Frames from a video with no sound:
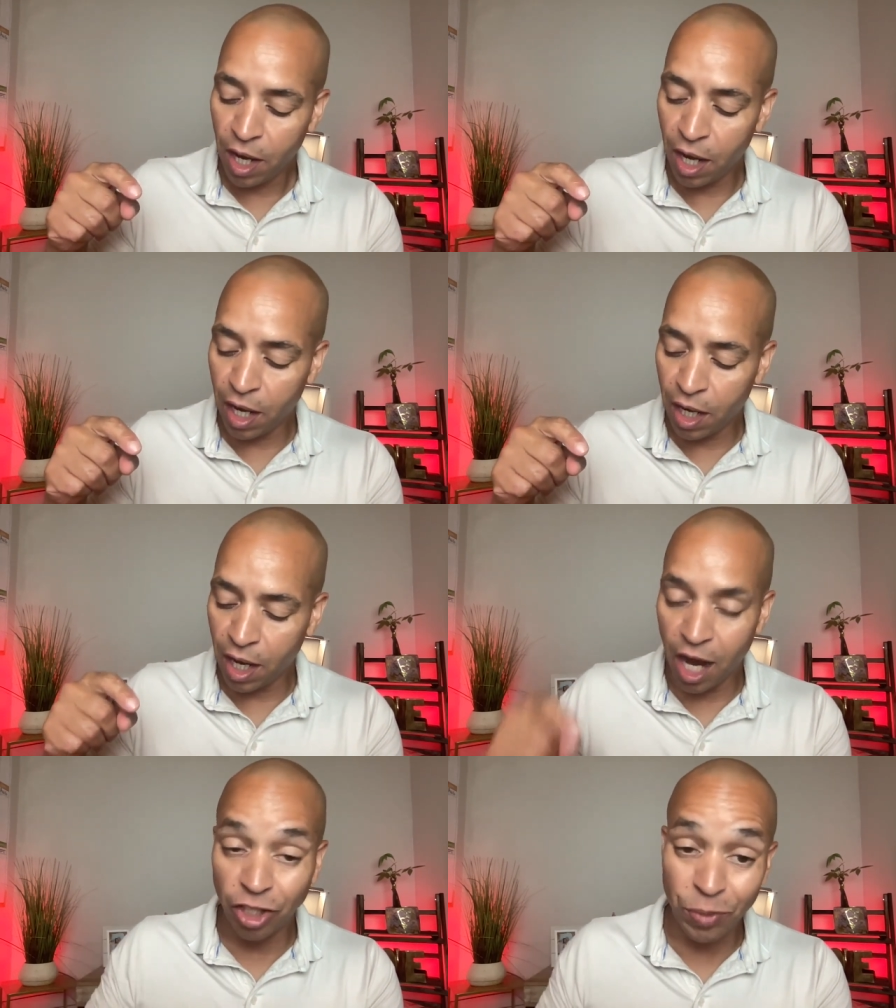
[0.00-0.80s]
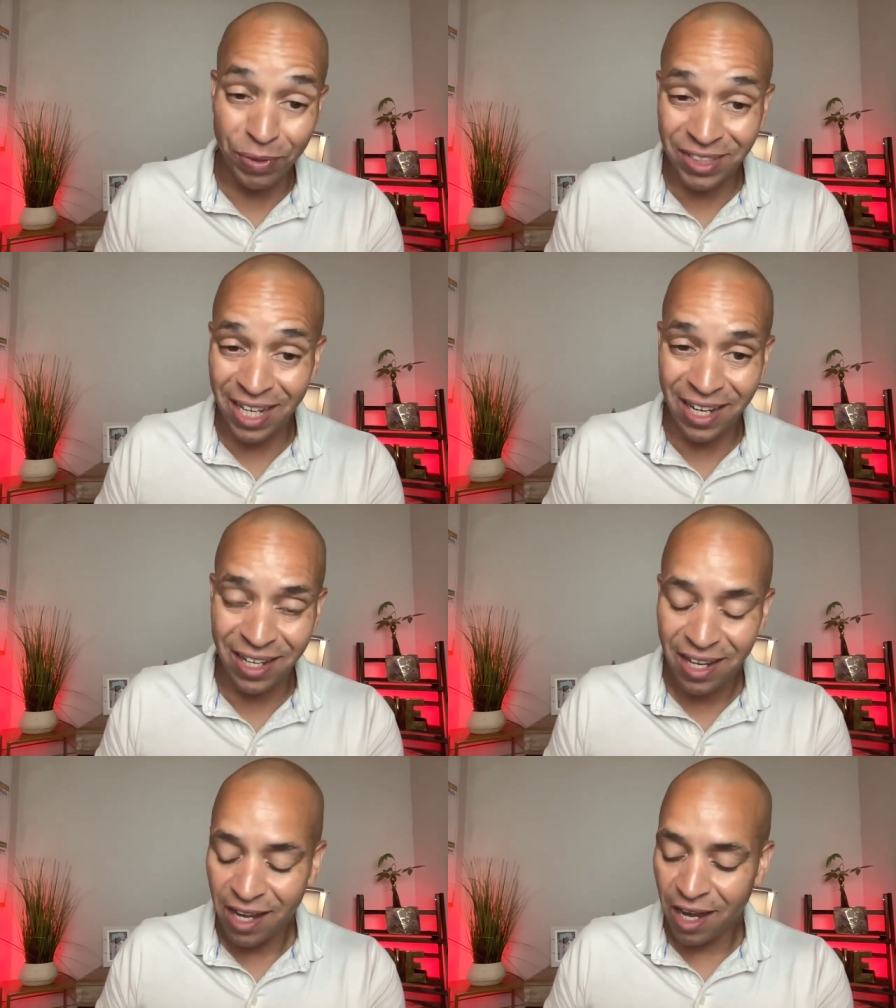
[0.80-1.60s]
uh, 100%
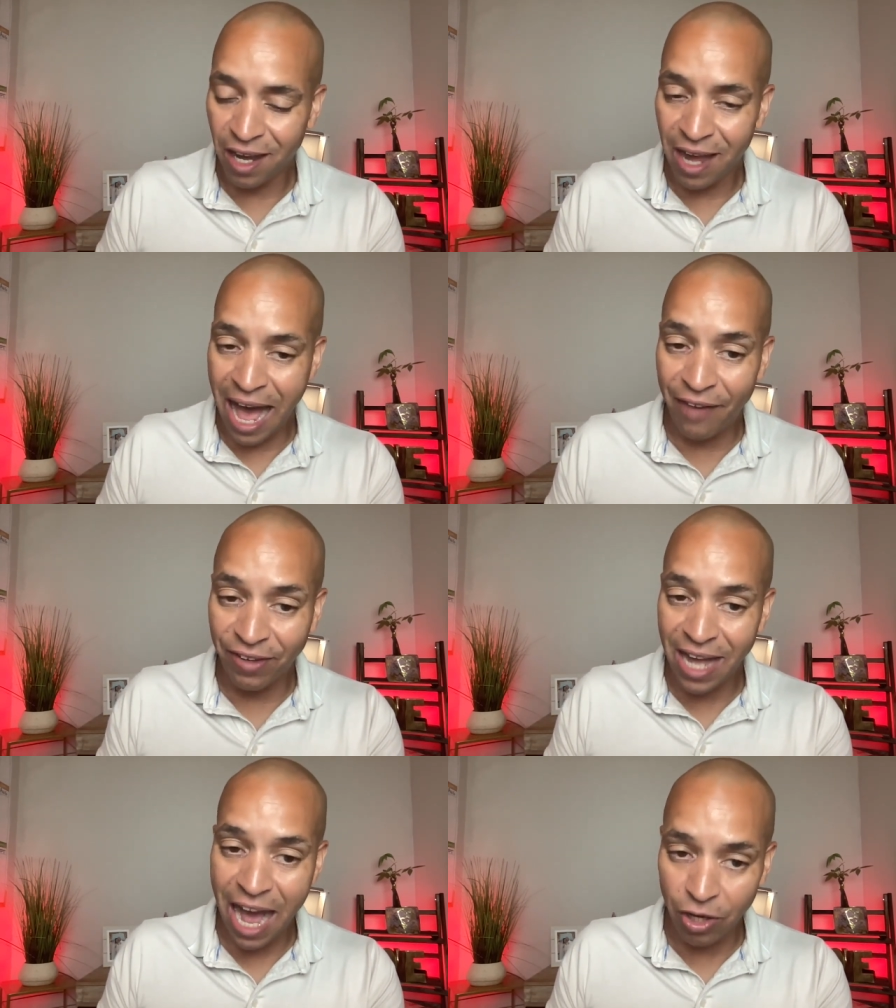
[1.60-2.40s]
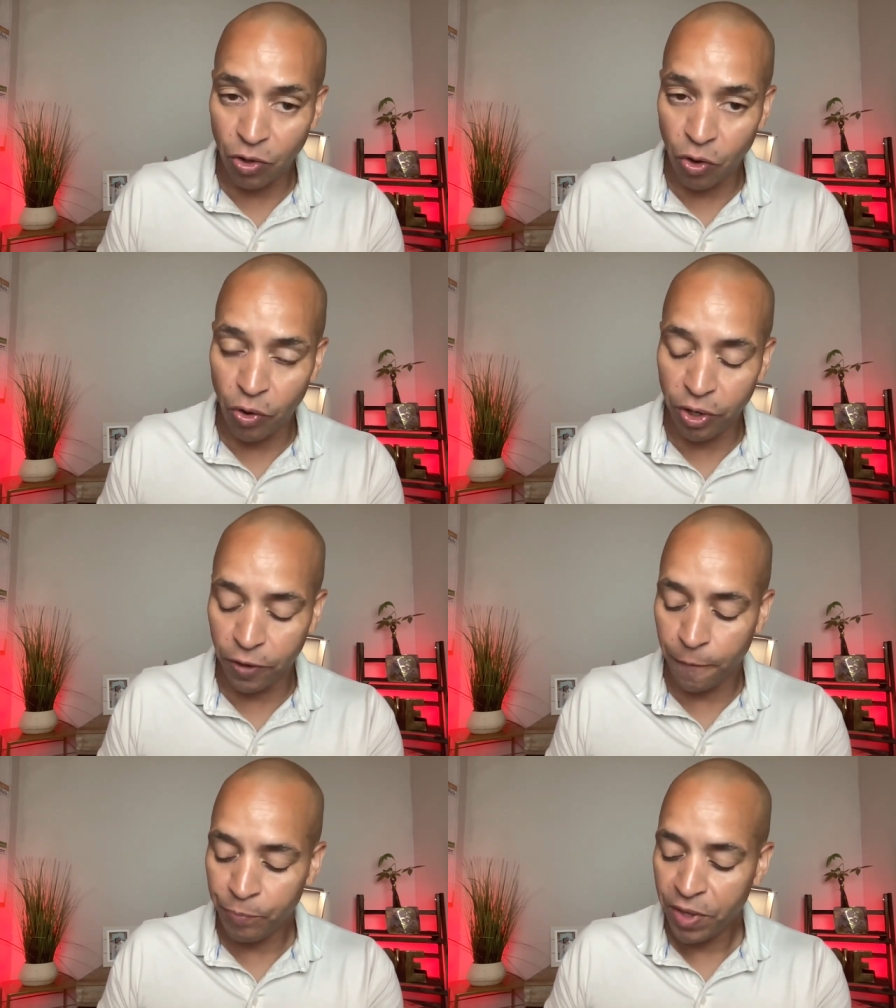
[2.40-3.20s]
uh, avocado oil,